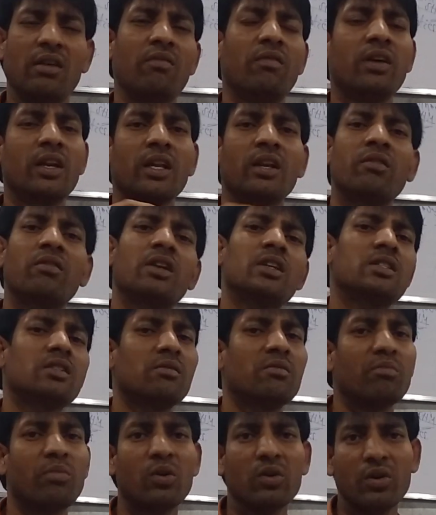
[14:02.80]
every river is
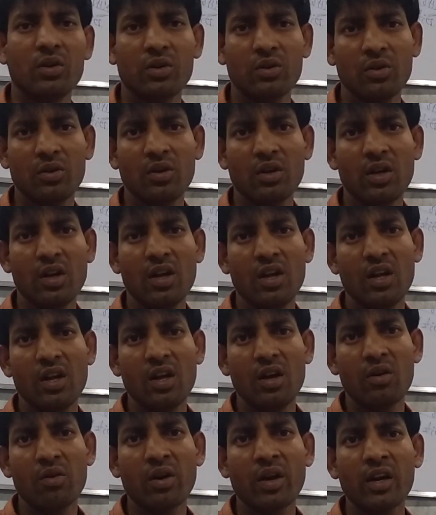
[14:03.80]
important too.
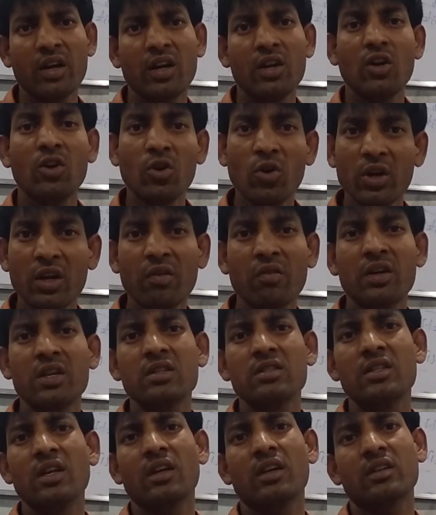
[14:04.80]
Okay, now Yellow River
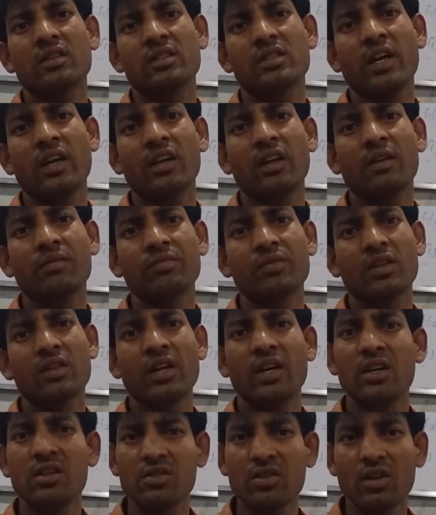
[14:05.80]
is there in China.
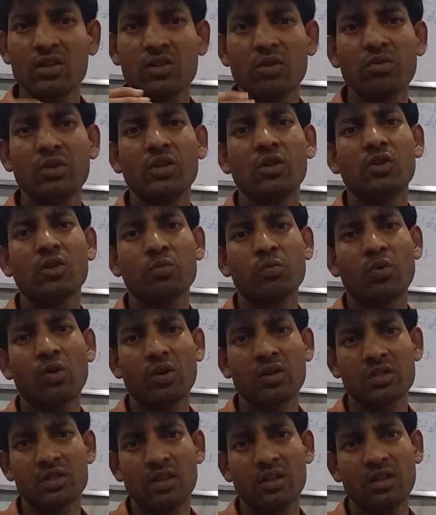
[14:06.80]
That is also we need to
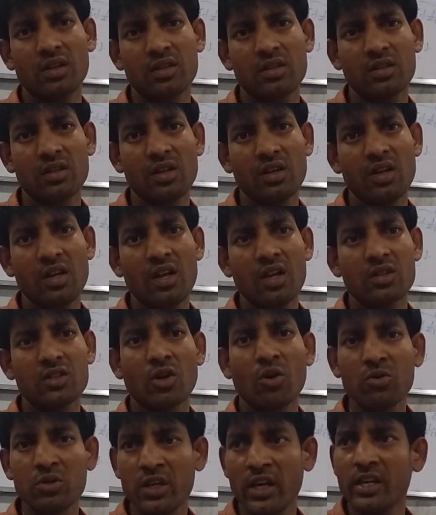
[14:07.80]
focus on that.
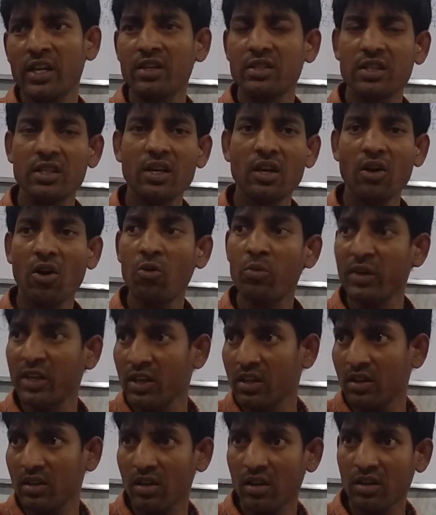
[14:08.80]
South China Sea, how
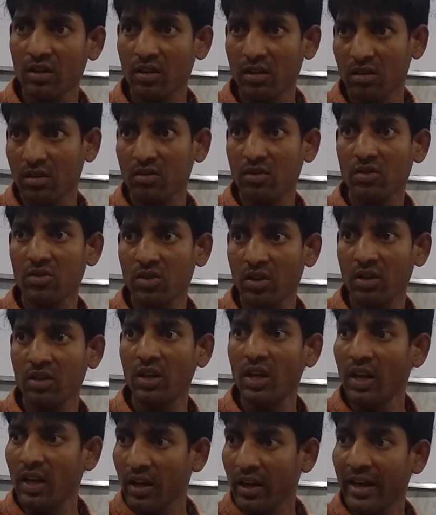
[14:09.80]
many
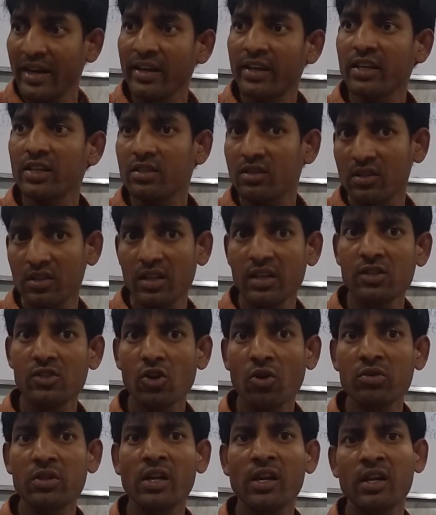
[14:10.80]
countries in
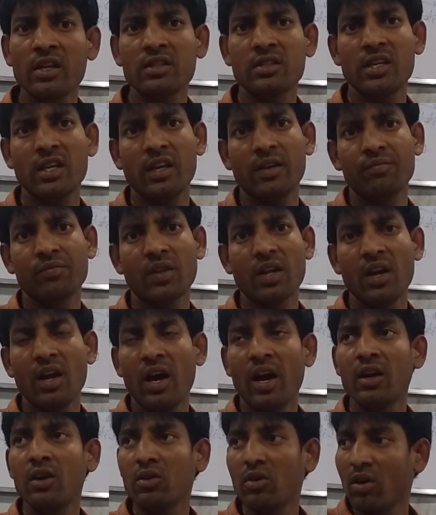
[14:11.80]
South China Sea,
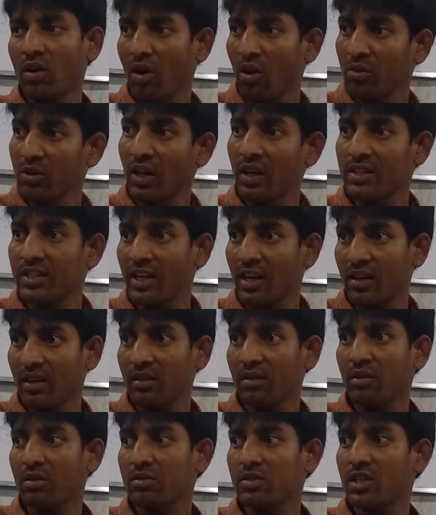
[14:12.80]
and how
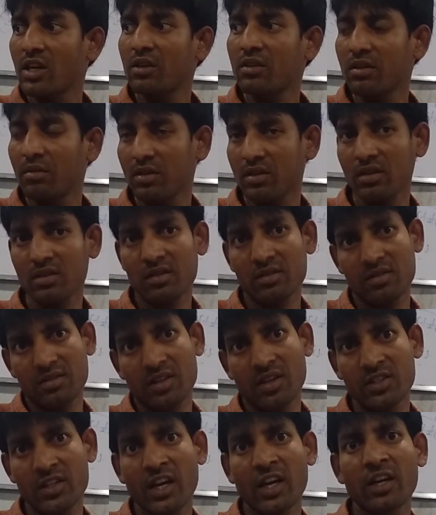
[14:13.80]

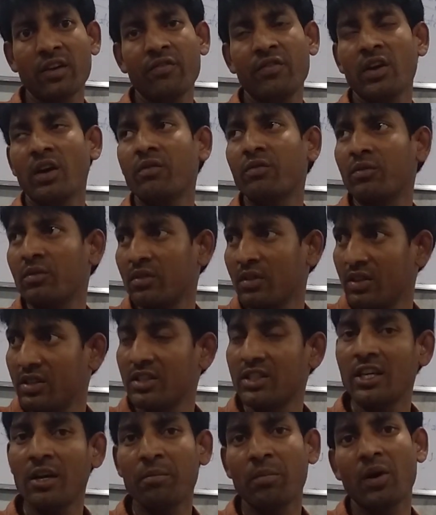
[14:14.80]
the geography of
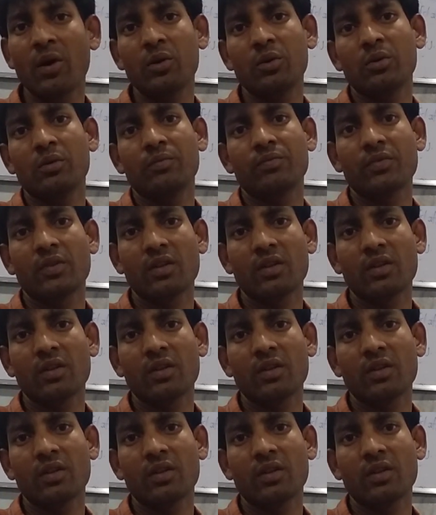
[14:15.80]
Japan,